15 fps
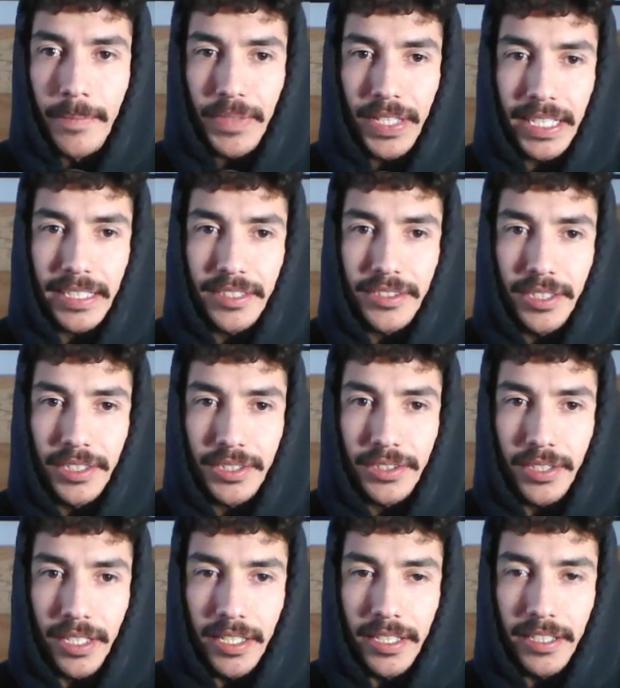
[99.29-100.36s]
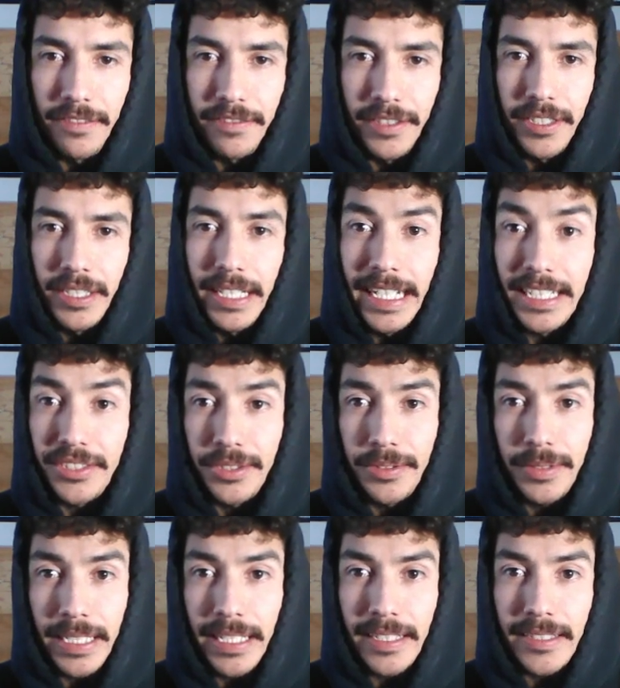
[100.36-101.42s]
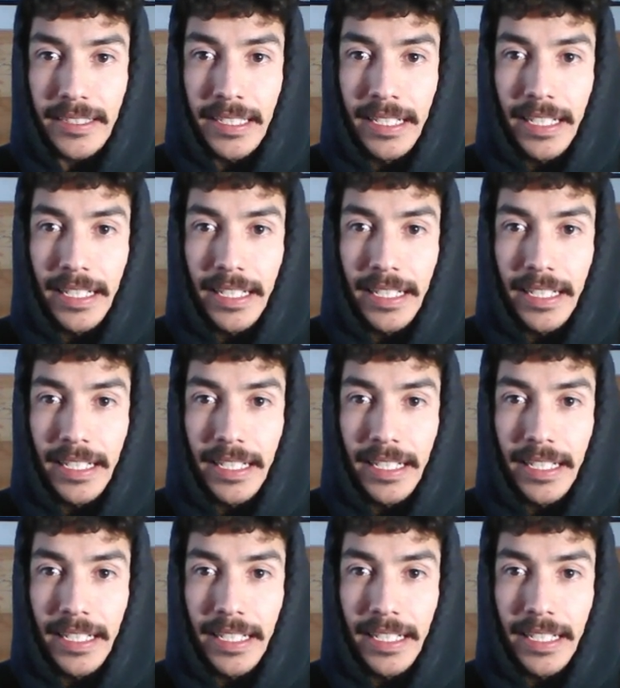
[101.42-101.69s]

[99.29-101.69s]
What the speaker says: It can search for 8 2Ks,